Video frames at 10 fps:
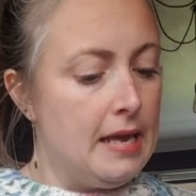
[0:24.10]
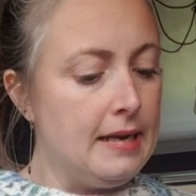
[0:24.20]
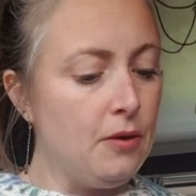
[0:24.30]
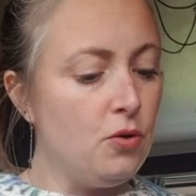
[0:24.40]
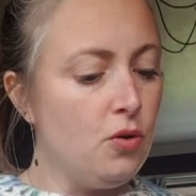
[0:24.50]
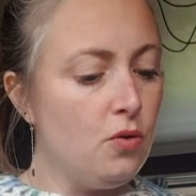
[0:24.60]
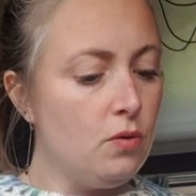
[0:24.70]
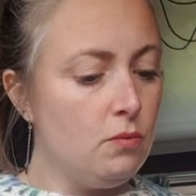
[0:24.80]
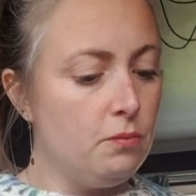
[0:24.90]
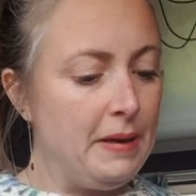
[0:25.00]
Now,
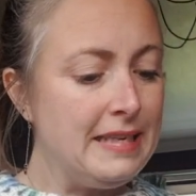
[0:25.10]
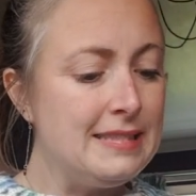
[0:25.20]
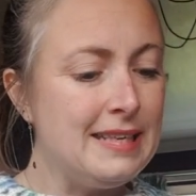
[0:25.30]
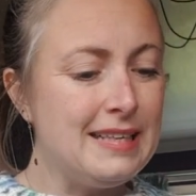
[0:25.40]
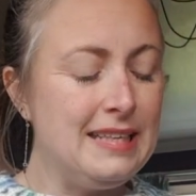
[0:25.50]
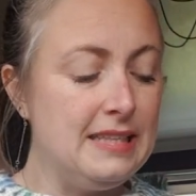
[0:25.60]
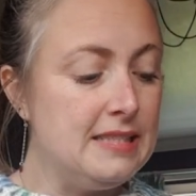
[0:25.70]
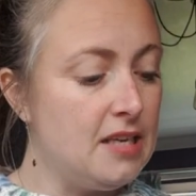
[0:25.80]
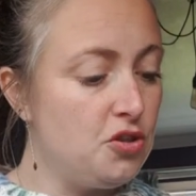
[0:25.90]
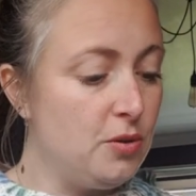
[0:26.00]
basically, the
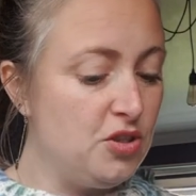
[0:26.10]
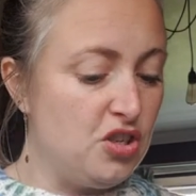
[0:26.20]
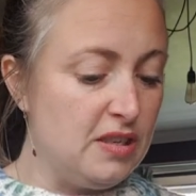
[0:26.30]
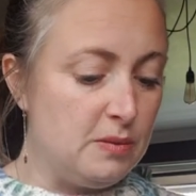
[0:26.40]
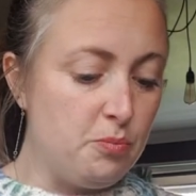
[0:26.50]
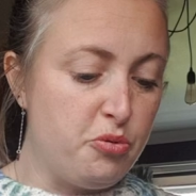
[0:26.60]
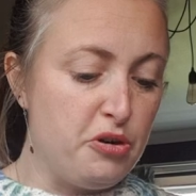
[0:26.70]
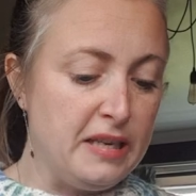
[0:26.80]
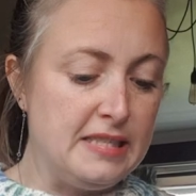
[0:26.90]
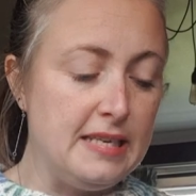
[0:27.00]
situation is
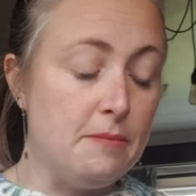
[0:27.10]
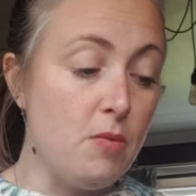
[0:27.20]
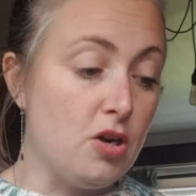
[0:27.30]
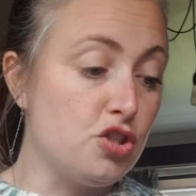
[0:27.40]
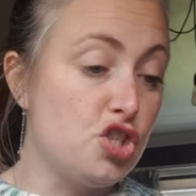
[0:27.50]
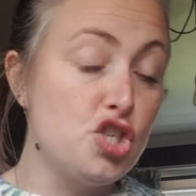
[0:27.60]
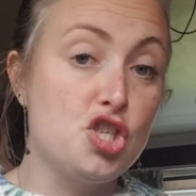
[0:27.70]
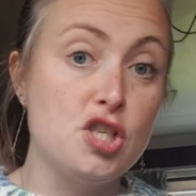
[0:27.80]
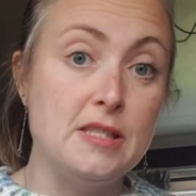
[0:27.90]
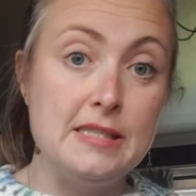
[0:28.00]
pretty
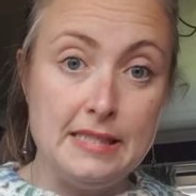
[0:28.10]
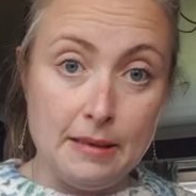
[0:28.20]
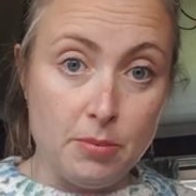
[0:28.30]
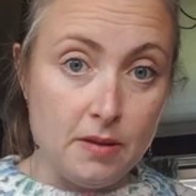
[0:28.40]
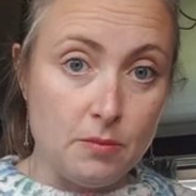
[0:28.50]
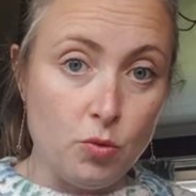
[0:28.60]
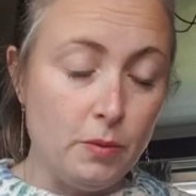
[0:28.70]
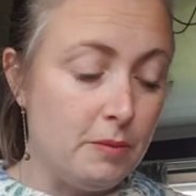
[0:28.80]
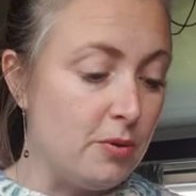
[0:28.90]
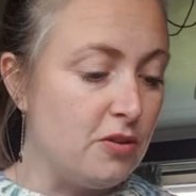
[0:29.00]
much stable at the
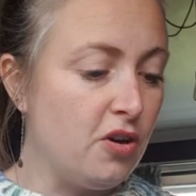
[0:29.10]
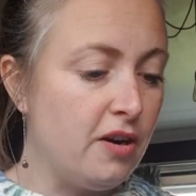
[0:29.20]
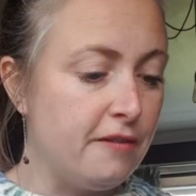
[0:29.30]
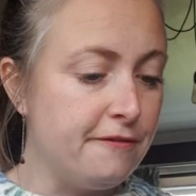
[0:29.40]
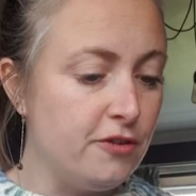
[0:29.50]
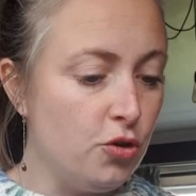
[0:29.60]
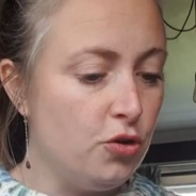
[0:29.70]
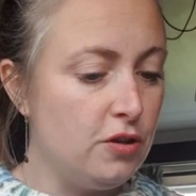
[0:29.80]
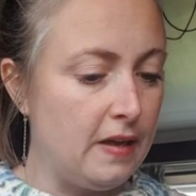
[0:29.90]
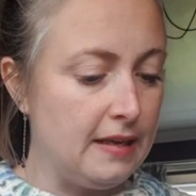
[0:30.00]
moment, but there are a
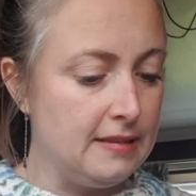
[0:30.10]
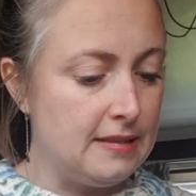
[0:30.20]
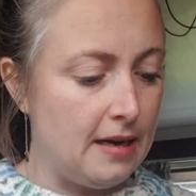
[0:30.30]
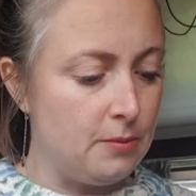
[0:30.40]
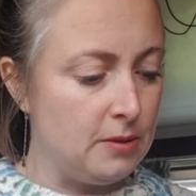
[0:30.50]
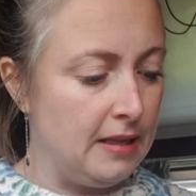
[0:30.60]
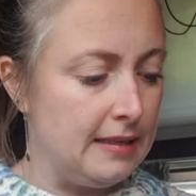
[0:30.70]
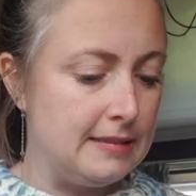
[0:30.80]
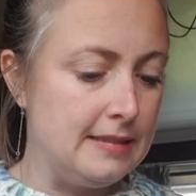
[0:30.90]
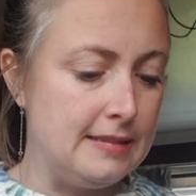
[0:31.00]
few things that I would
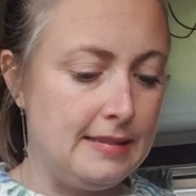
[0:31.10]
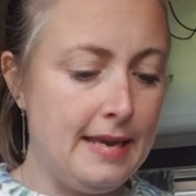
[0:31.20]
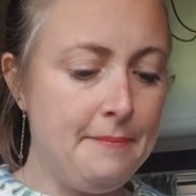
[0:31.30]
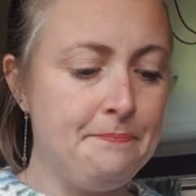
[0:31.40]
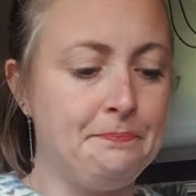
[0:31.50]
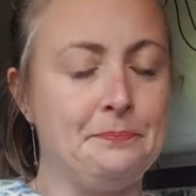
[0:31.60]
like to say.